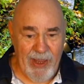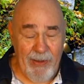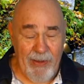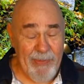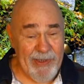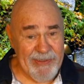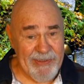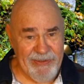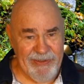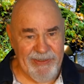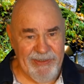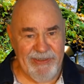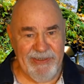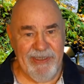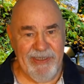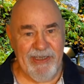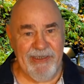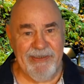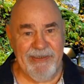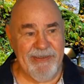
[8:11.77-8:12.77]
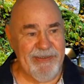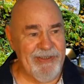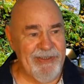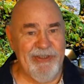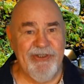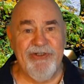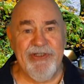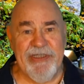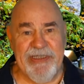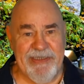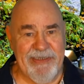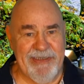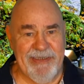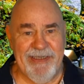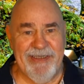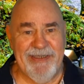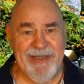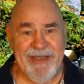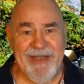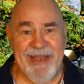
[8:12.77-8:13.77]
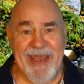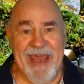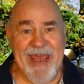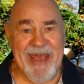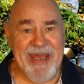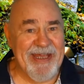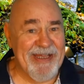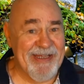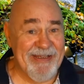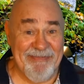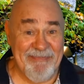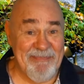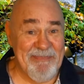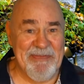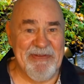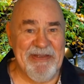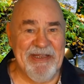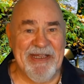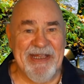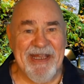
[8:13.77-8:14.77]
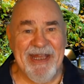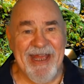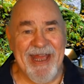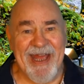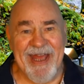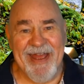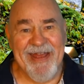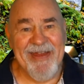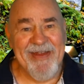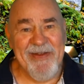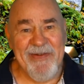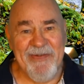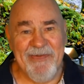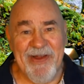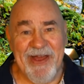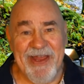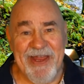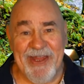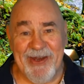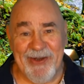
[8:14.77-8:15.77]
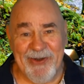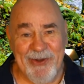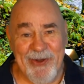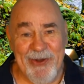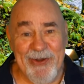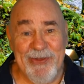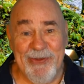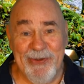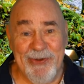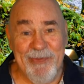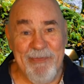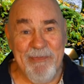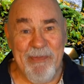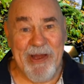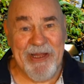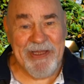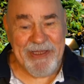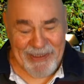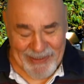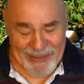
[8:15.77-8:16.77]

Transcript: I might just stick to streets today rather than going through mud